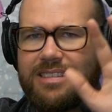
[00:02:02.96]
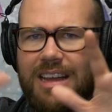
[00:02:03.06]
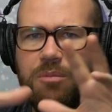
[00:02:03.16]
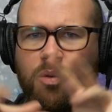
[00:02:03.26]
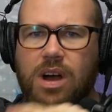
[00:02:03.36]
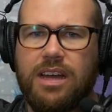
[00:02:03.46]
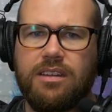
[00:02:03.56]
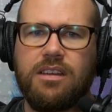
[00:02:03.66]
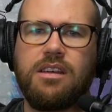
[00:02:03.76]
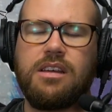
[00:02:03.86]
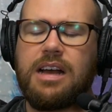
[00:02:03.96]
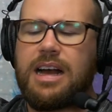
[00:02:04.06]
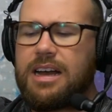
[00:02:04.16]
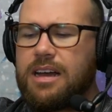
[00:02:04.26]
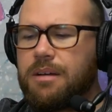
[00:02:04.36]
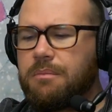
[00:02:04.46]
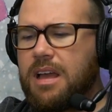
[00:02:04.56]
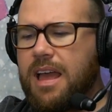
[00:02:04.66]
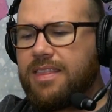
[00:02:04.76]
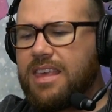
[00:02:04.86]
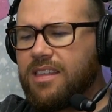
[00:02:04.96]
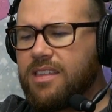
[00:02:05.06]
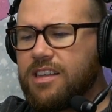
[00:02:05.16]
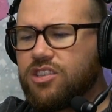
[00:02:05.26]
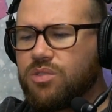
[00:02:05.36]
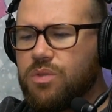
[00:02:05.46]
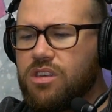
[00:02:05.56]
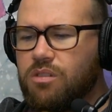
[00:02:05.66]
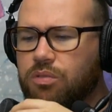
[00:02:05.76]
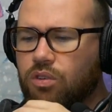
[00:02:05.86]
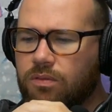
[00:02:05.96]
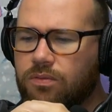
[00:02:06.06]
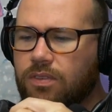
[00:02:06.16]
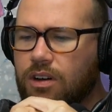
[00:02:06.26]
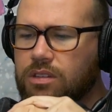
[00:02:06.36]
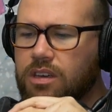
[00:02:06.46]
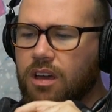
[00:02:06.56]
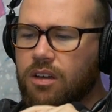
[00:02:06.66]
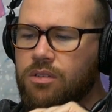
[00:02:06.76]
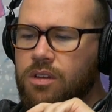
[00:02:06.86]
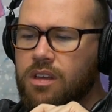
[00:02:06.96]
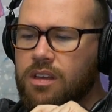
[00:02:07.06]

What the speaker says: number one. And the other thing, just with your portfolio,